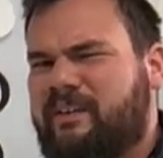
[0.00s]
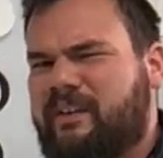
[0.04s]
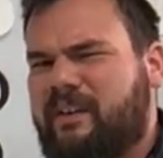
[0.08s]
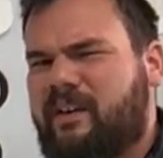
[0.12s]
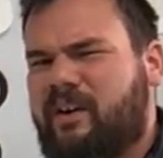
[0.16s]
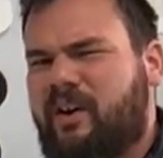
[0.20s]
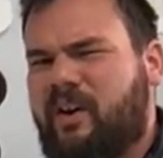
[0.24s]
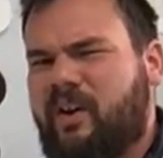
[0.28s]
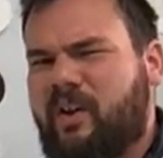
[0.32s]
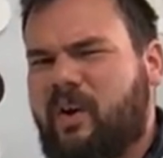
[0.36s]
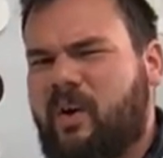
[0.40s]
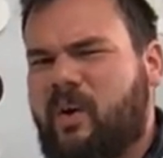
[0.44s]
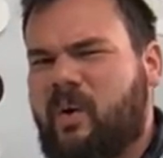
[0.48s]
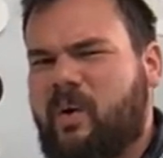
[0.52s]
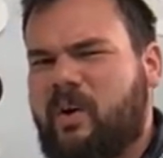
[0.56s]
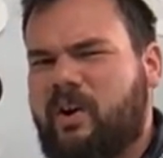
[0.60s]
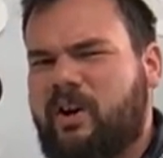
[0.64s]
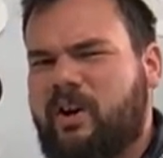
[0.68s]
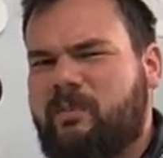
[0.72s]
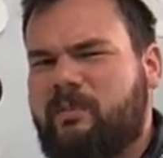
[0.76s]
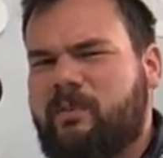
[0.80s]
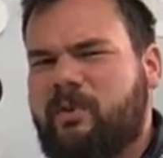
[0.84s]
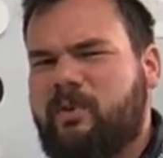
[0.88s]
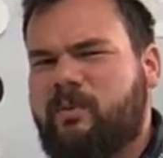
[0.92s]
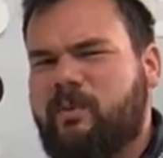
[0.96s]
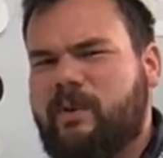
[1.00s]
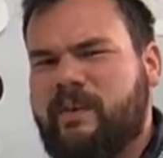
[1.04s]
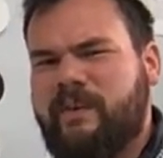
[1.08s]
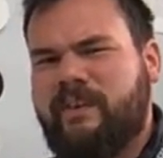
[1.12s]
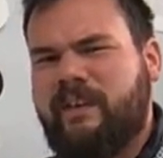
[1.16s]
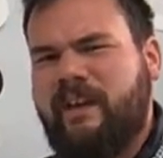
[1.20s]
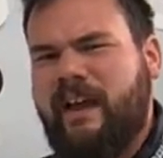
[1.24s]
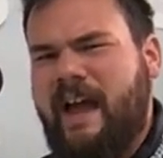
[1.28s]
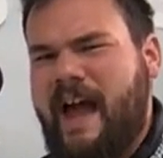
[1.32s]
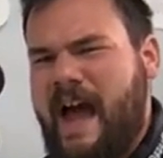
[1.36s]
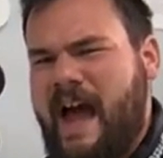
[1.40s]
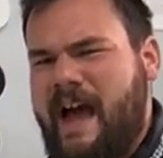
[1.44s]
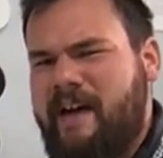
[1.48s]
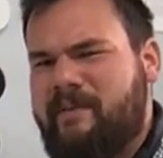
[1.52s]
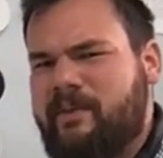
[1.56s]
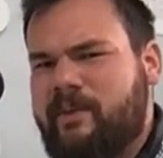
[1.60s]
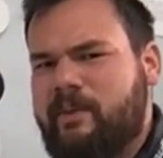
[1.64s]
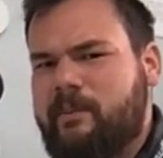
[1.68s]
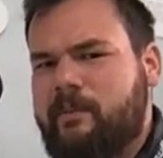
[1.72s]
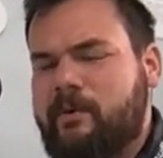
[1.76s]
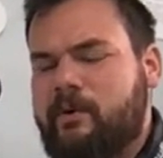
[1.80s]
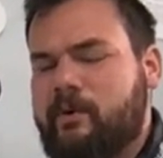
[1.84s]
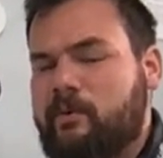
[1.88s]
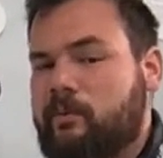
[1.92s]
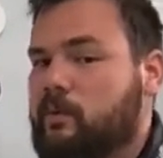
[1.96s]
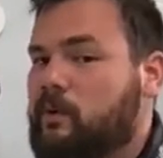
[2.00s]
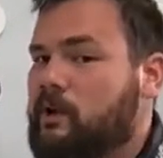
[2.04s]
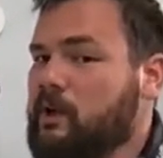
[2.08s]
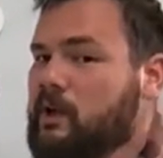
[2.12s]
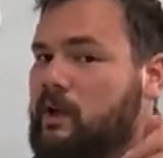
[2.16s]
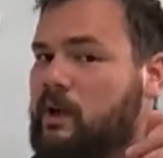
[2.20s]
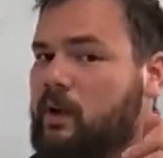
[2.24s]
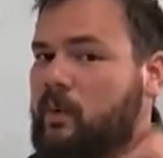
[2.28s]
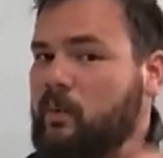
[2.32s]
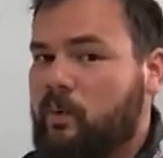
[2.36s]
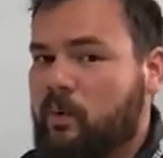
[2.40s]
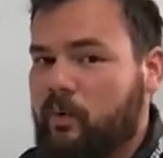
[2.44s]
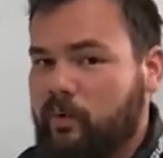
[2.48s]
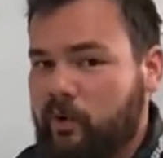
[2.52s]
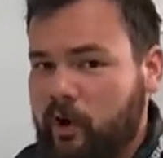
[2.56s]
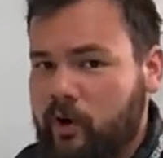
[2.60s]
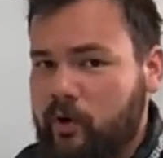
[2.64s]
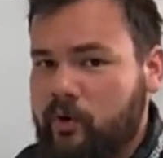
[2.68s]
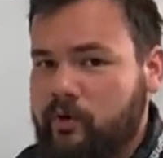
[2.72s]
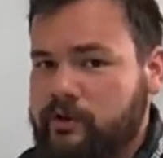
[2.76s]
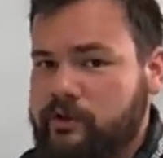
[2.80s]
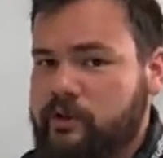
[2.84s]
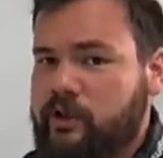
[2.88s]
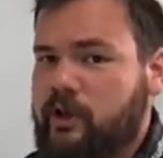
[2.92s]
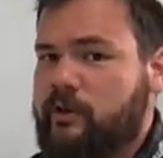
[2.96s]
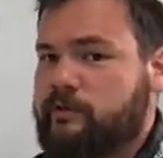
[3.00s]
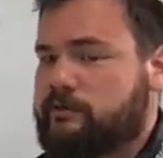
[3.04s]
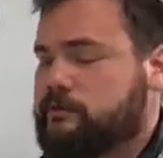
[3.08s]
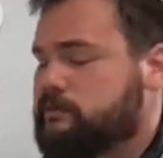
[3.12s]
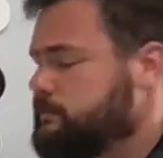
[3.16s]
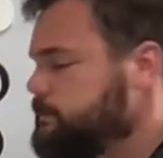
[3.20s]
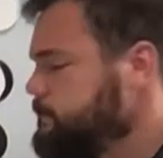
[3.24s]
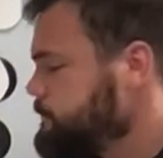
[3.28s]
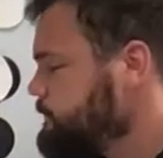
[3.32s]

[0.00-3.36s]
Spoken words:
it called a quarter moon? We see half of the moon. Well, no, you don't.